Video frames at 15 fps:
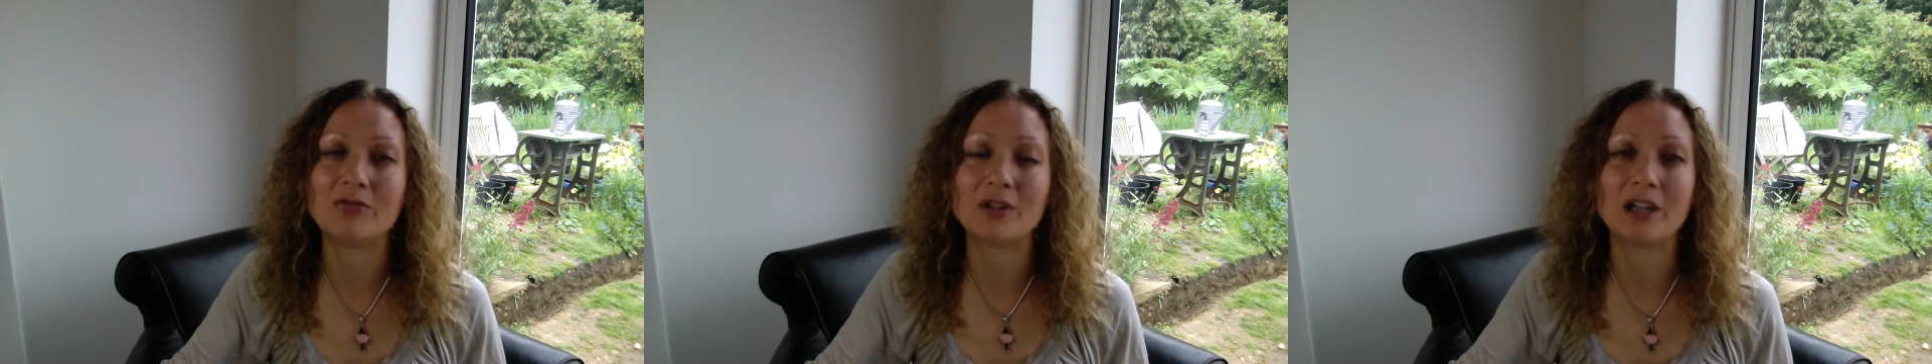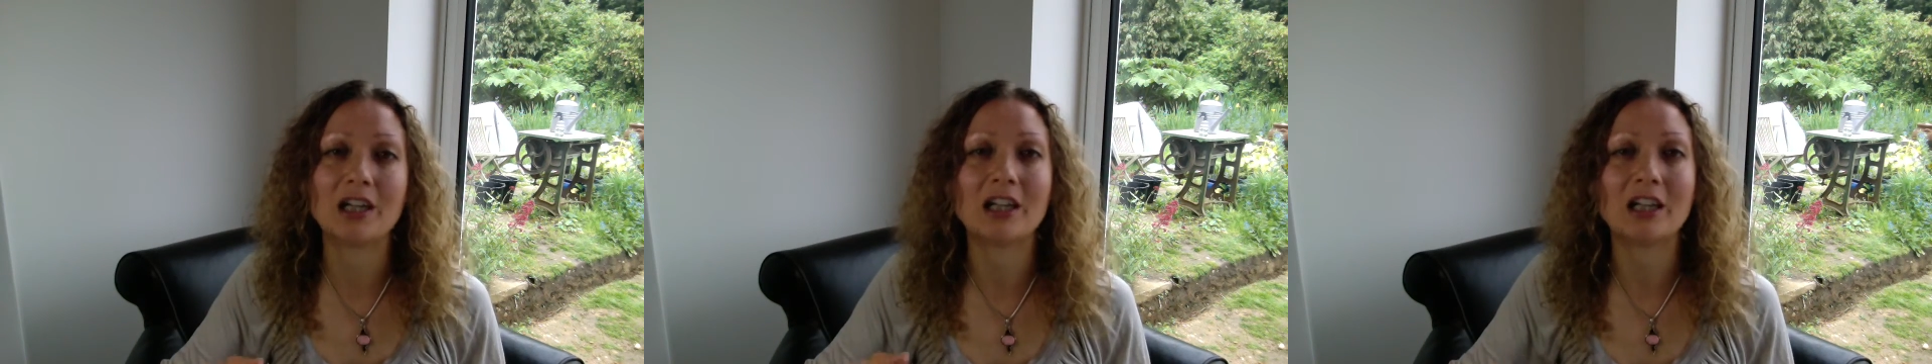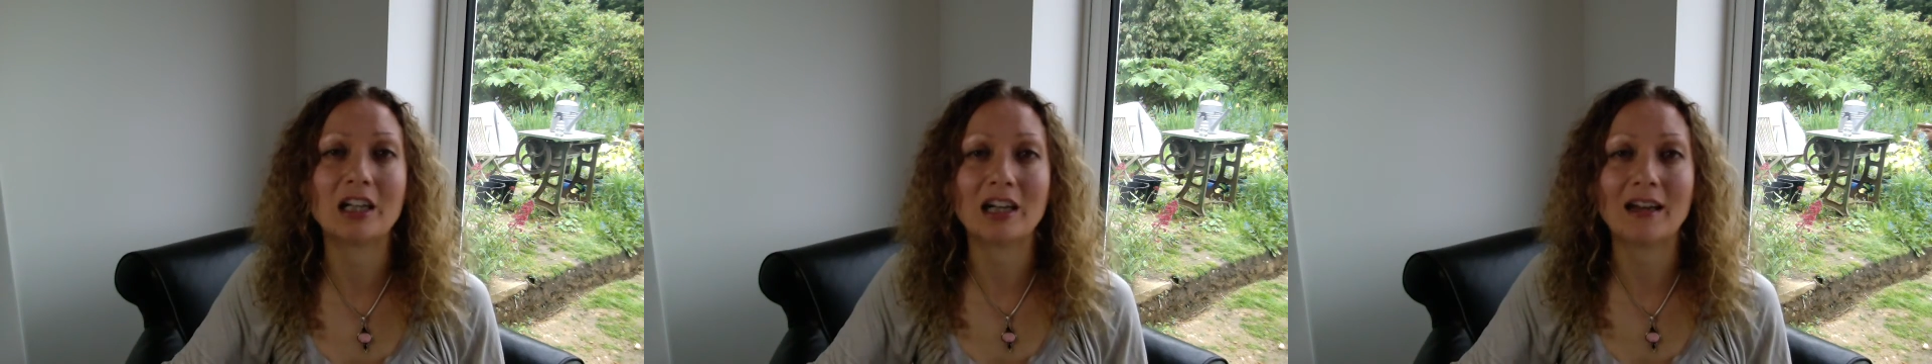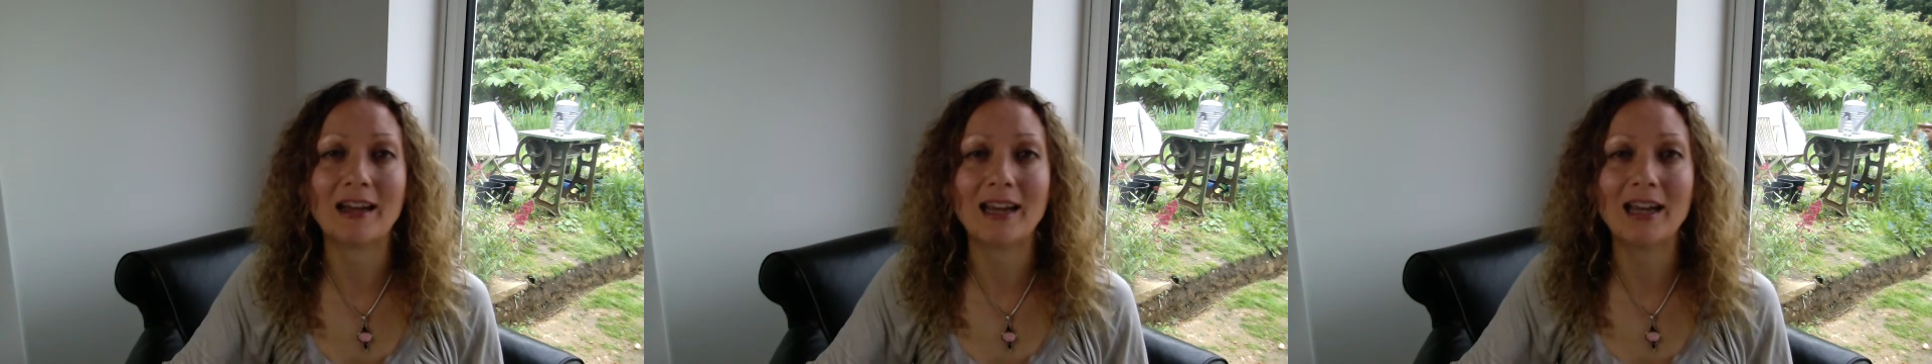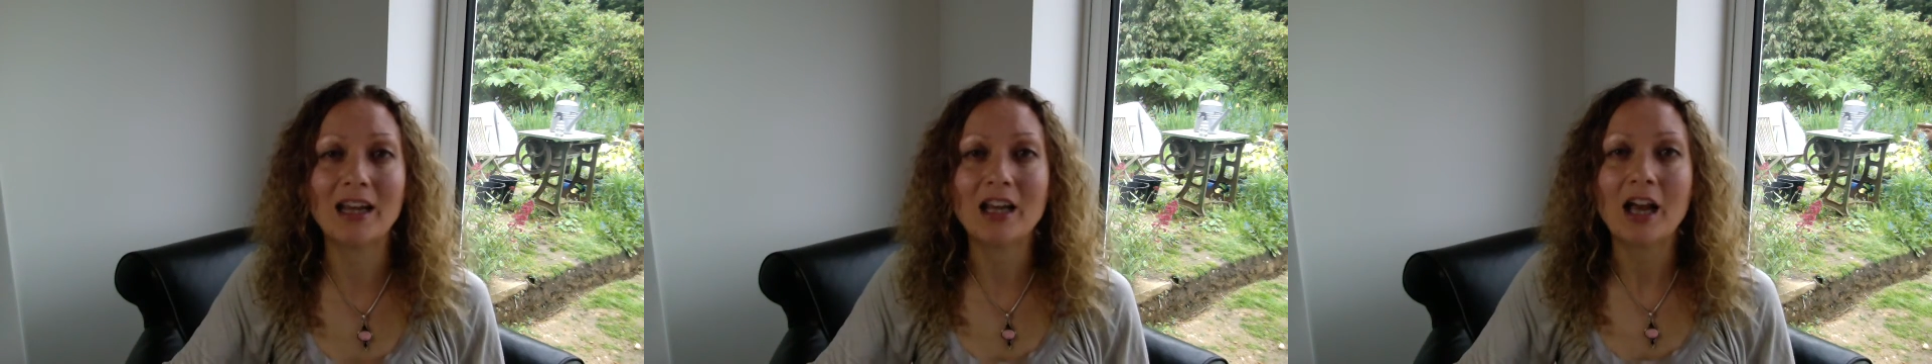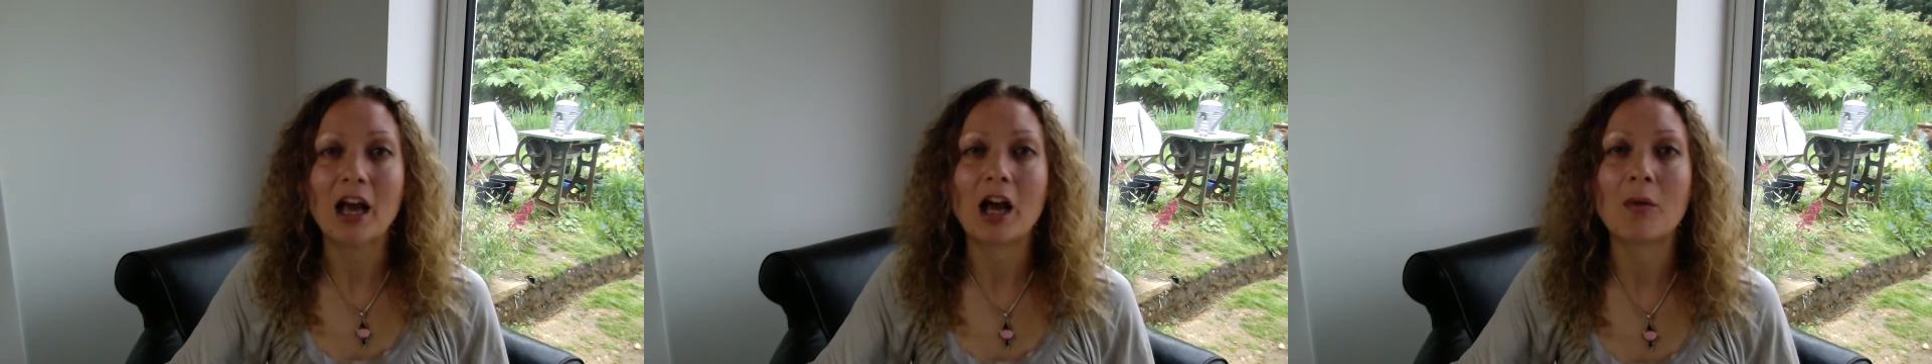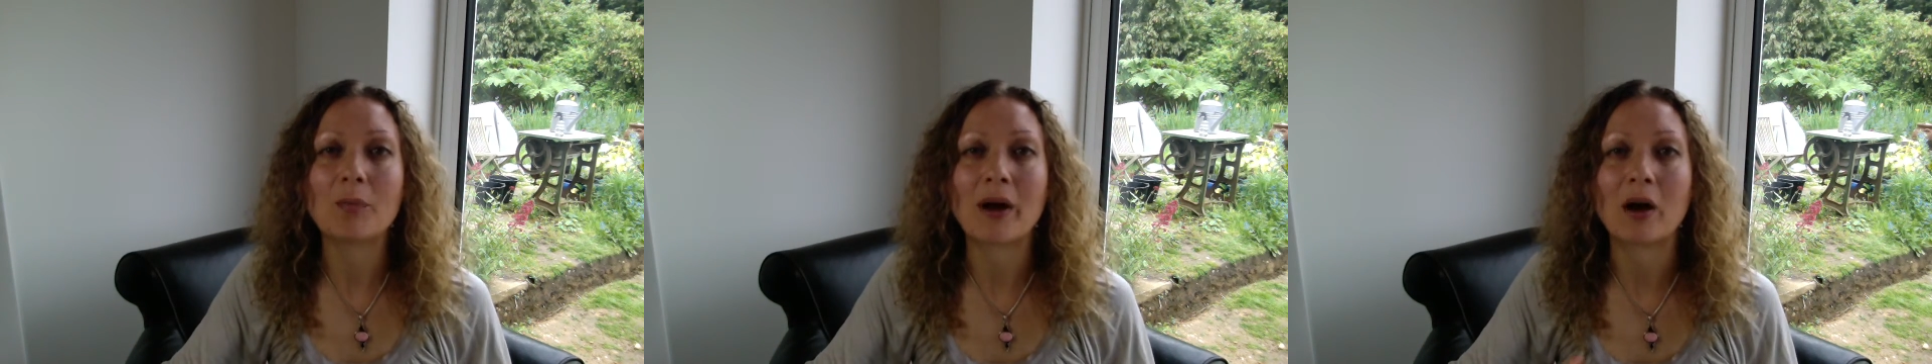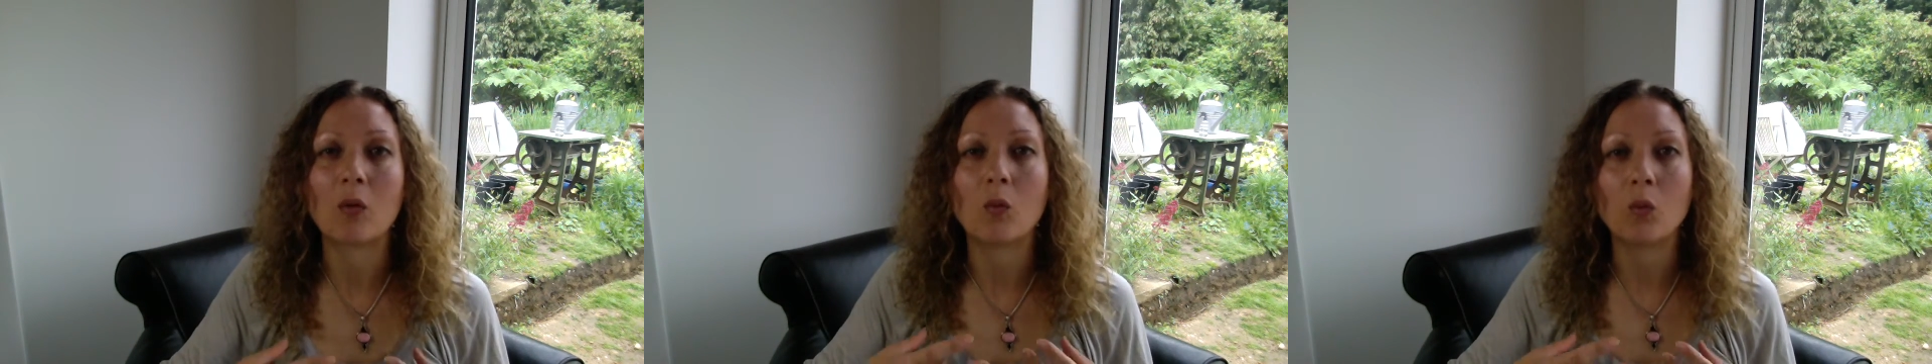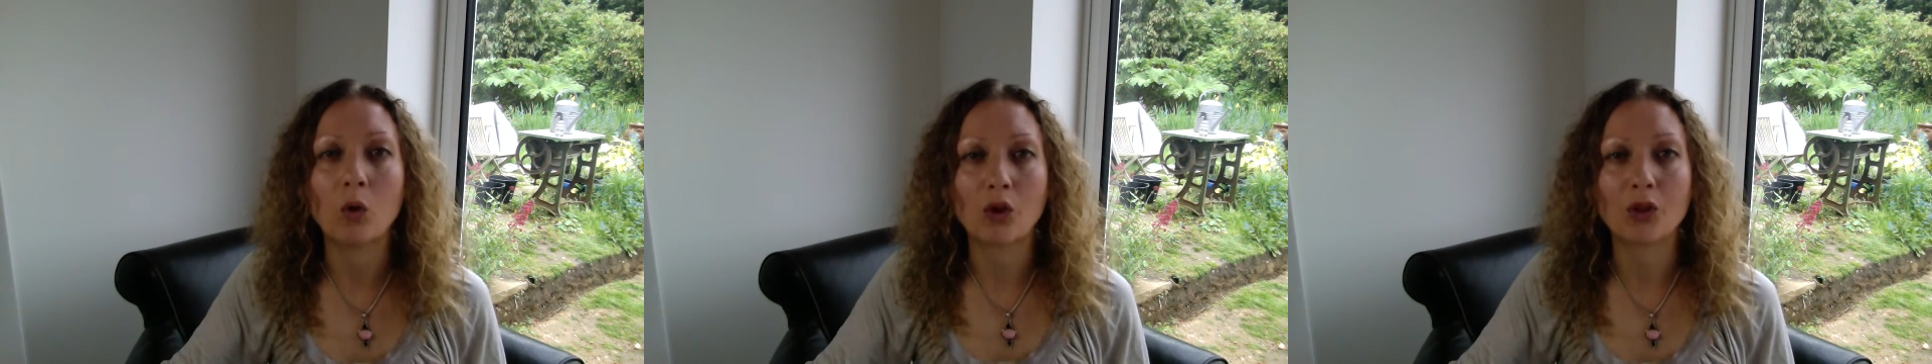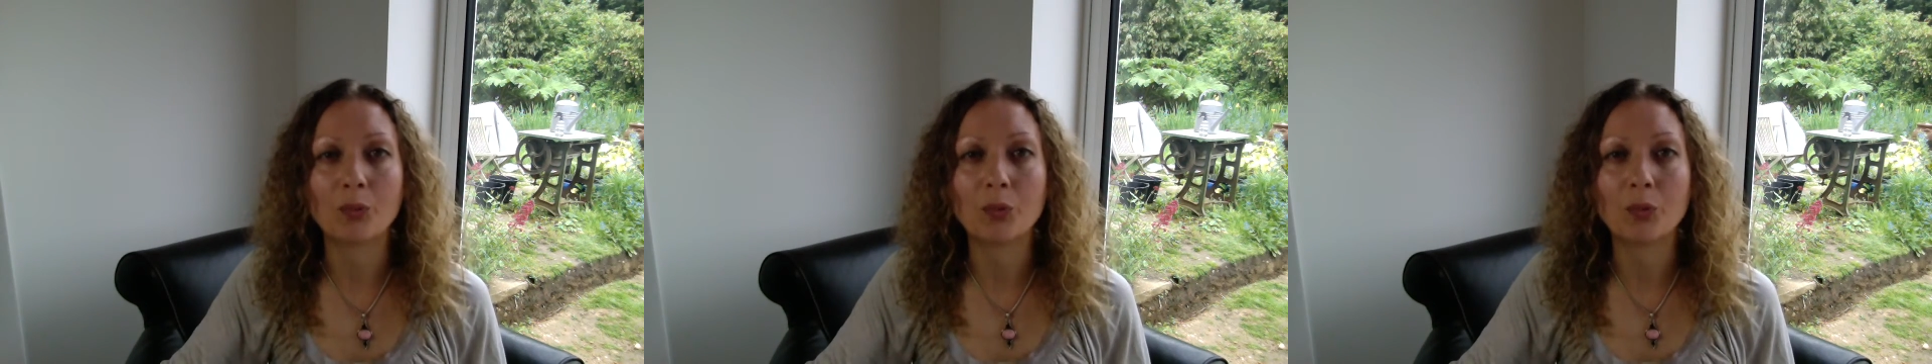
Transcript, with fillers: really clear about what the